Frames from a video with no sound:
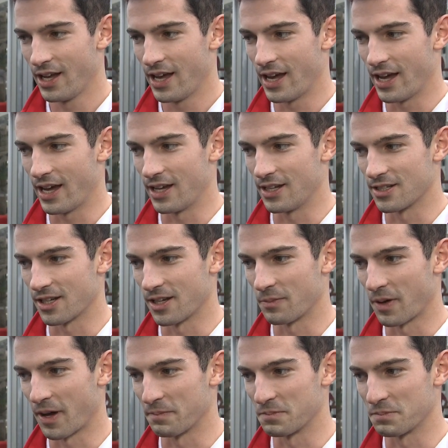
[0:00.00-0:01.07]
And
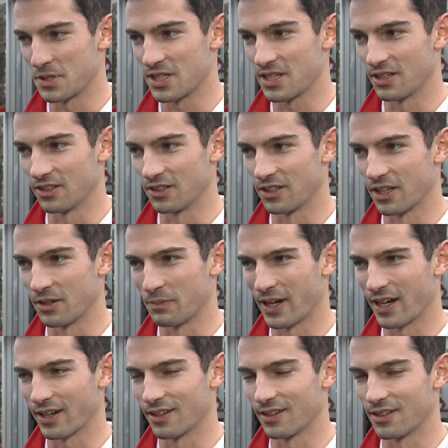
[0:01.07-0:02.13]
I'm still looking
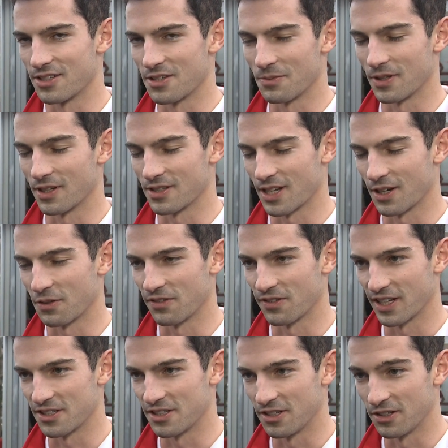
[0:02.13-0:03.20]
back, and there's some things I would have
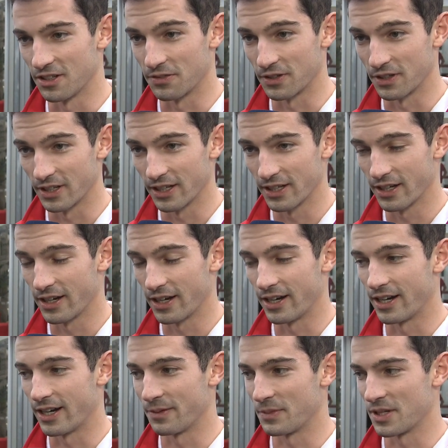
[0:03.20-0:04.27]
liked to do differently.
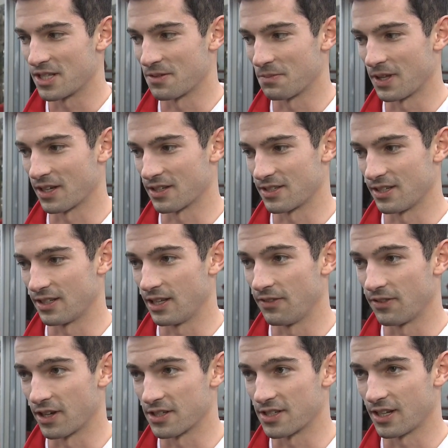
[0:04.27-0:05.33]
And some things that
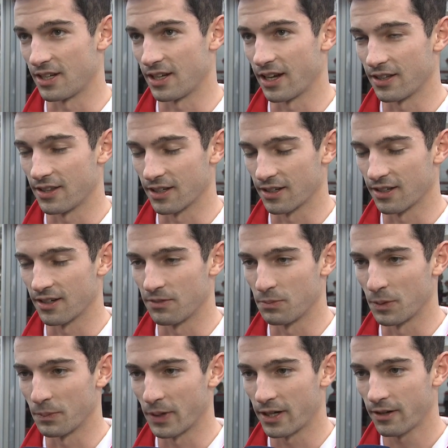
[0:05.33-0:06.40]
even on Sunday I think could have
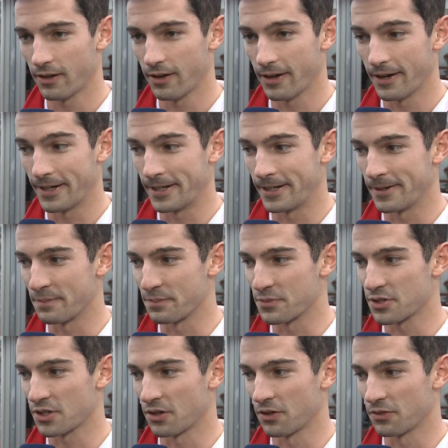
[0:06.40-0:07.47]
been better.
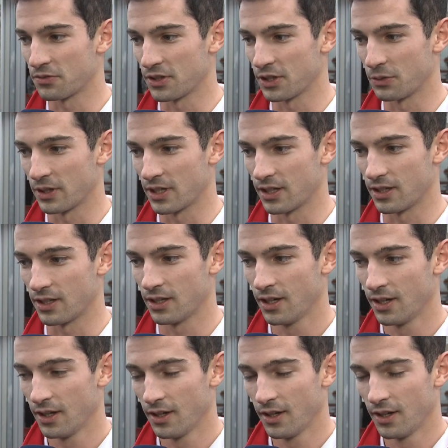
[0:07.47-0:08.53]
So hopefully we can,
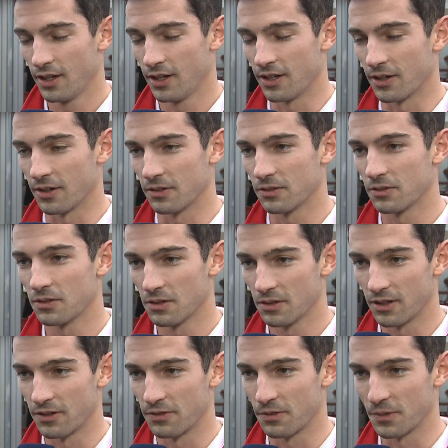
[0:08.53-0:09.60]

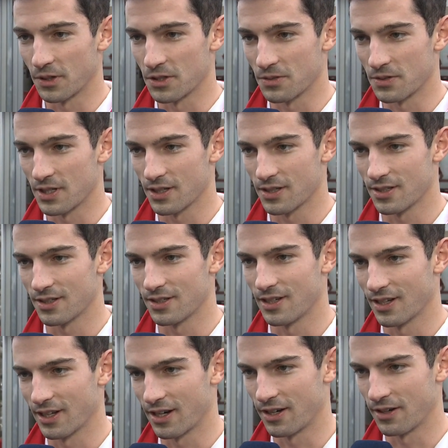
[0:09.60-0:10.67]
learn from those mistakes
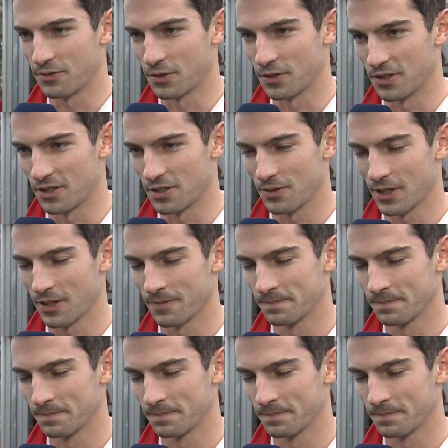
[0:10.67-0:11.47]
and carry it forward this weekend.